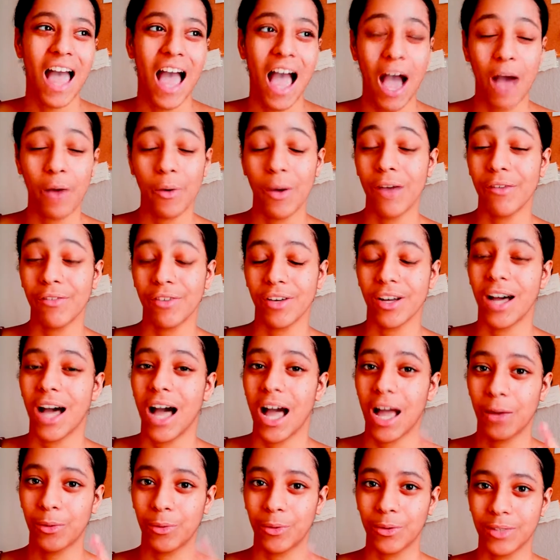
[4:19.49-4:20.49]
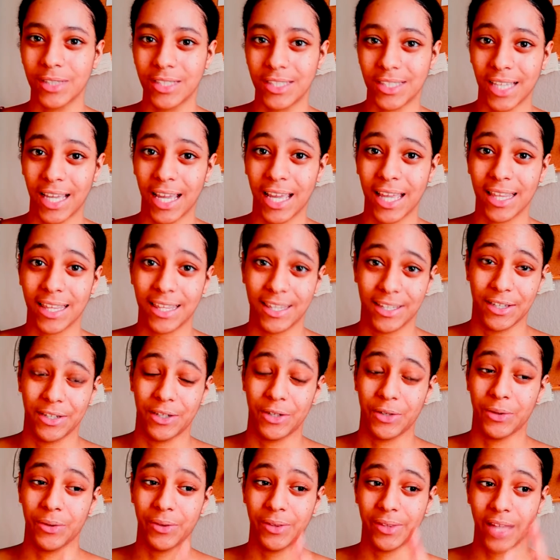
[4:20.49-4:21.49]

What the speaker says: However, I will say though